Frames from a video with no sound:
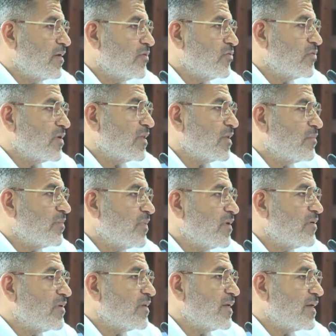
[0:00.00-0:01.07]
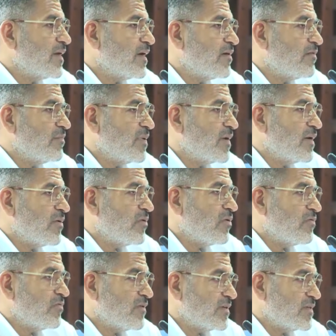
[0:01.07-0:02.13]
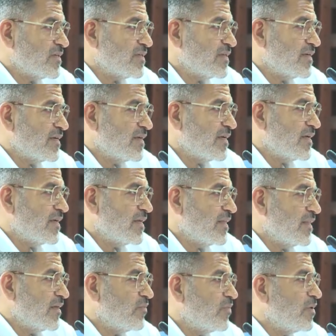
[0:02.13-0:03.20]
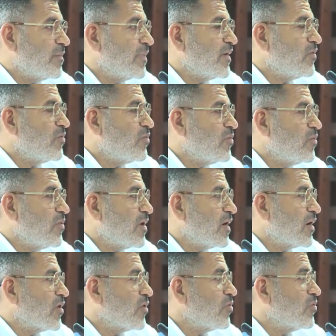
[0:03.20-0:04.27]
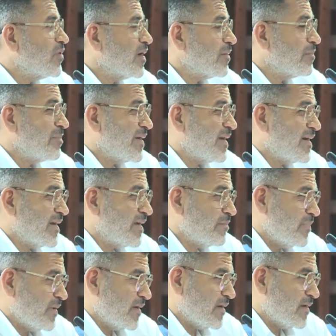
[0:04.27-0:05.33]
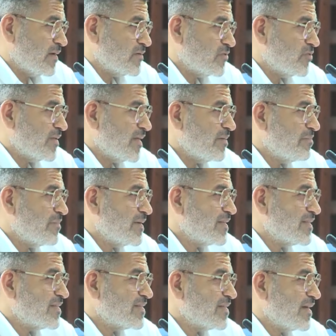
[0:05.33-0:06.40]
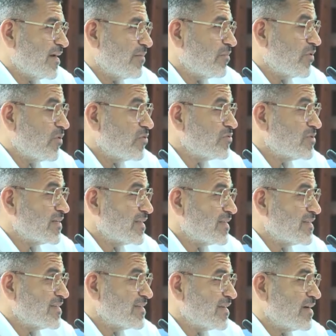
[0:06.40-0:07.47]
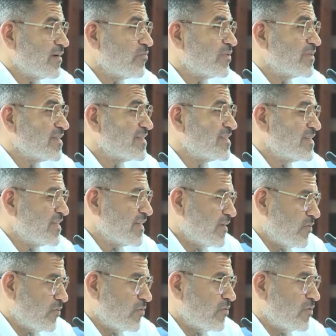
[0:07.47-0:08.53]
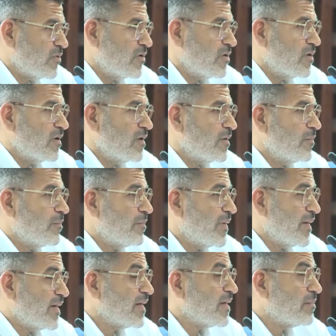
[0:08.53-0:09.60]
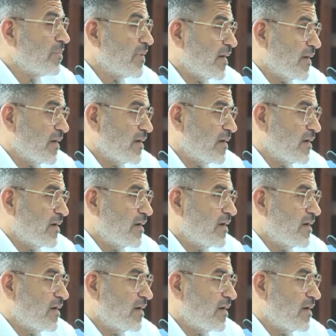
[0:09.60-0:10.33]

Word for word: during the period that I have been in office, there will be no accruing pending bill. So that means I'm closing this year with zero pending bill.